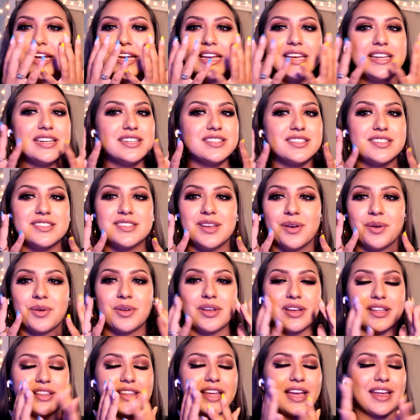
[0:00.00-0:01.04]
It is so
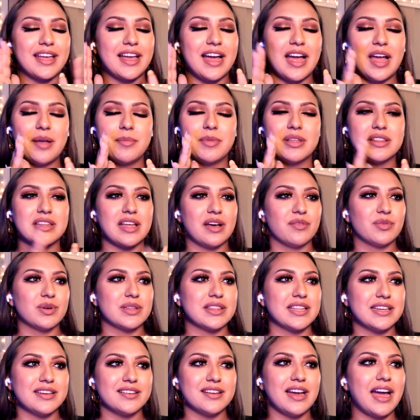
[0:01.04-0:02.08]
good. Like, I'm in love
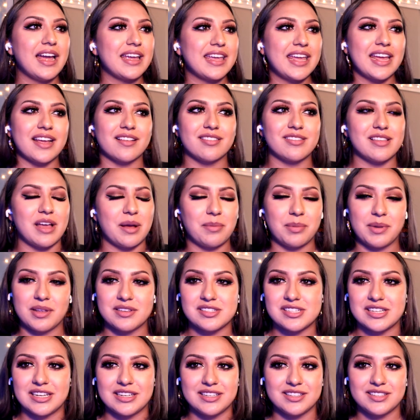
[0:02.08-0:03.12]
with it. I can't stop
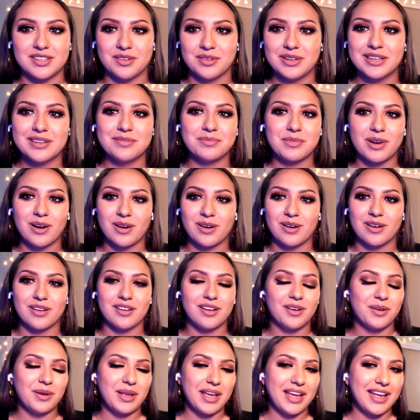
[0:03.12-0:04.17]
listening to it, girl.
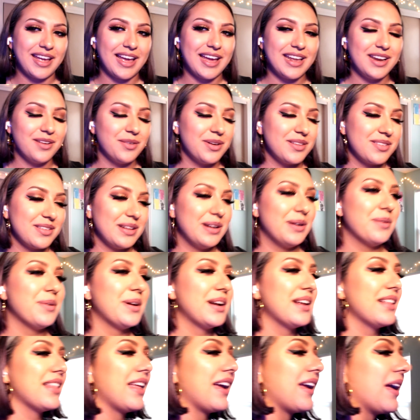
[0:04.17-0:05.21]
Okay, anyways, you know
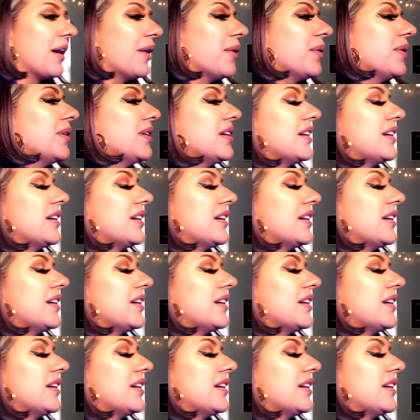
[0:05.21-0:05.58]
what? Like, um.